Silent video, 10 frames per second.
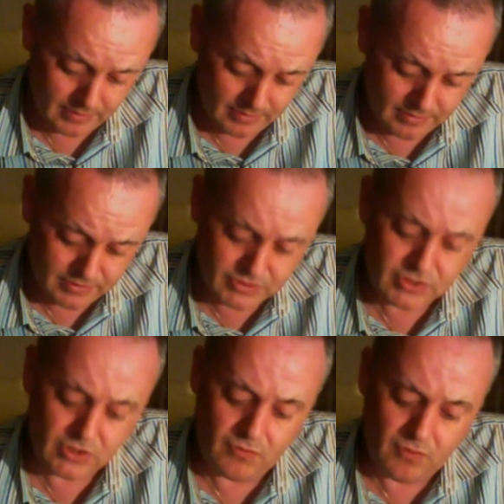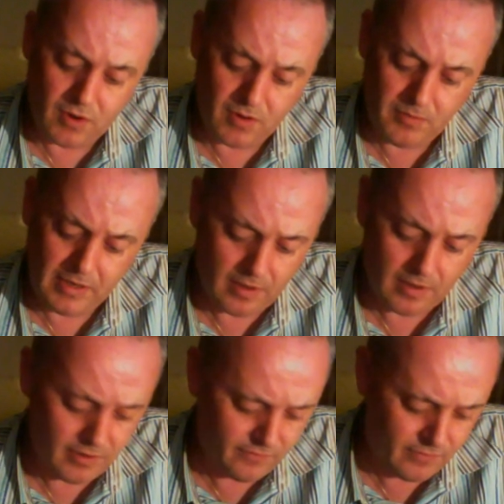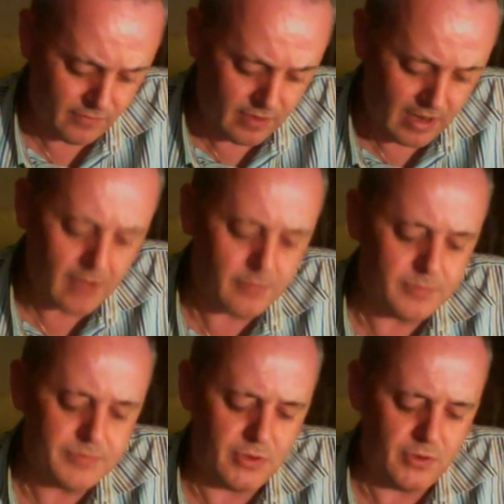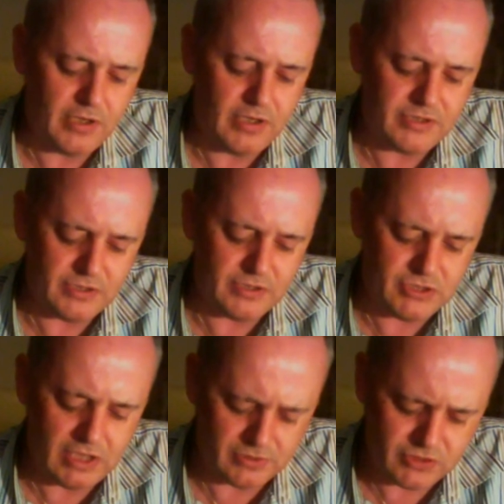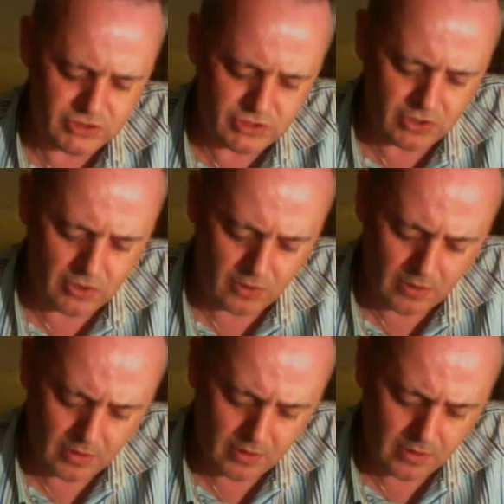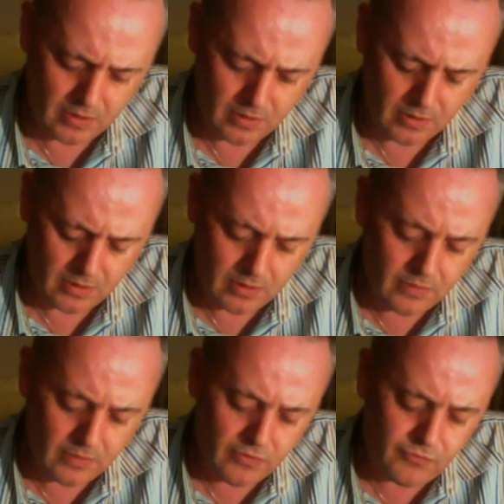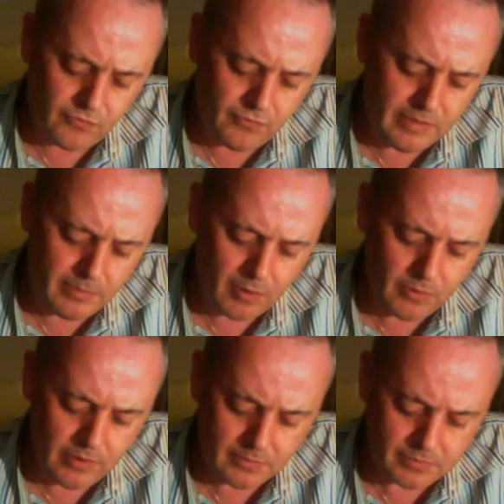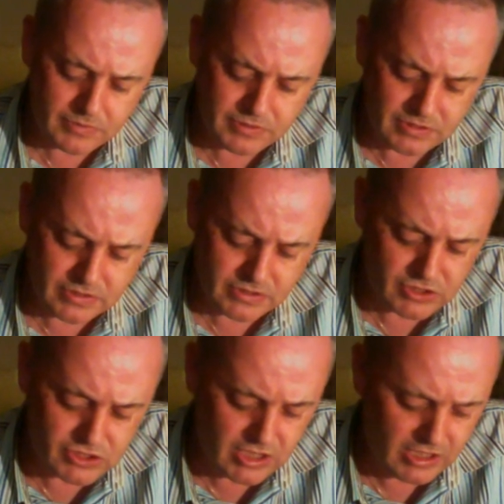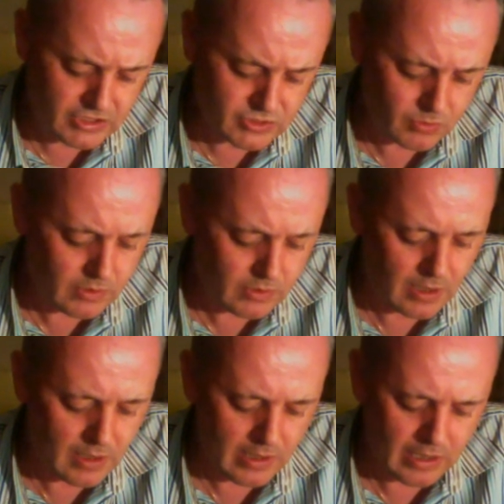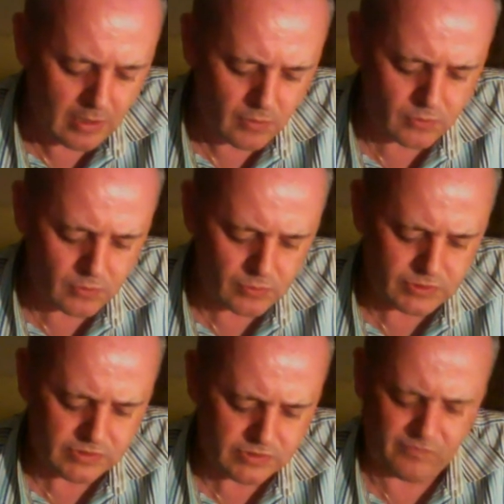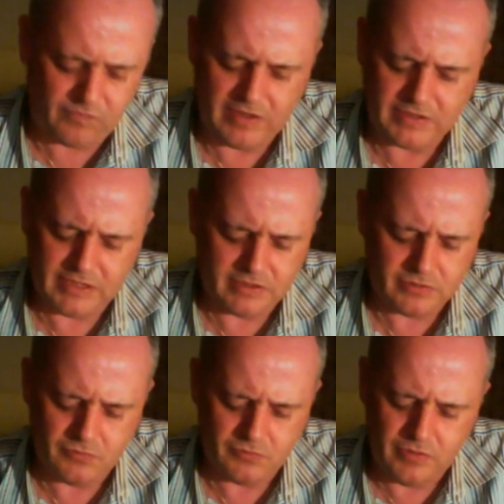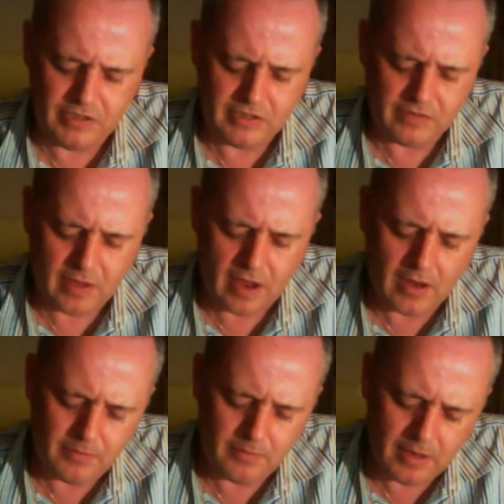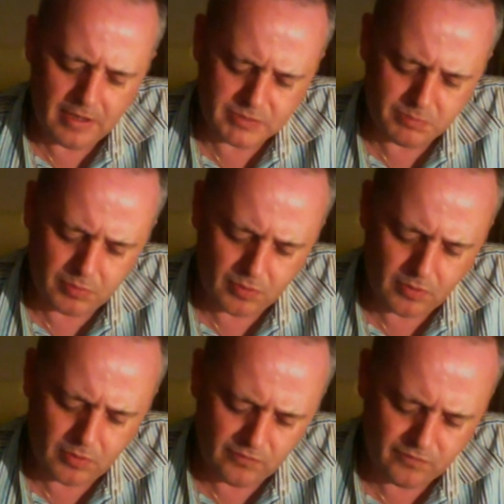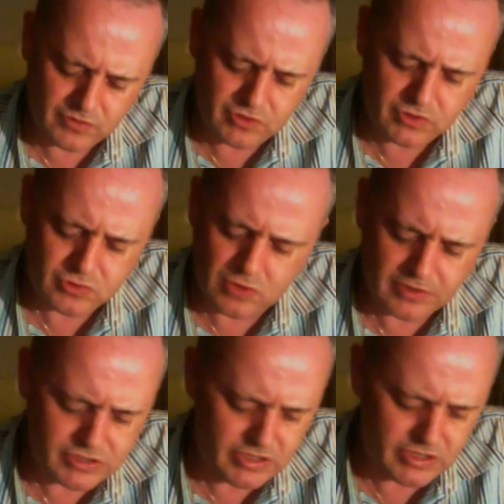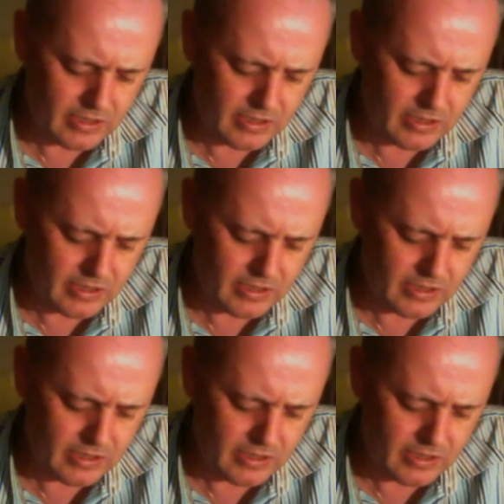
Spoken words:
This is the Crimea line of the Alps hooking to the shelter shock. The 3 Napoleons, this is the Ginnies with their Leghorns fainting to read in their handmaid's book of astrology